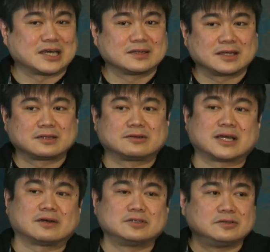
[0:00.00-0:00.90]
And then they're
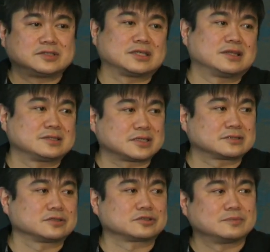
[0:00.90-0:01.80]
now using things like
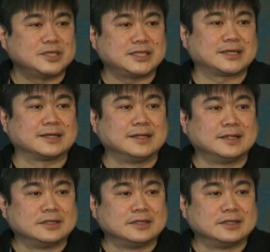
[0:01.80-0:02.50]
social media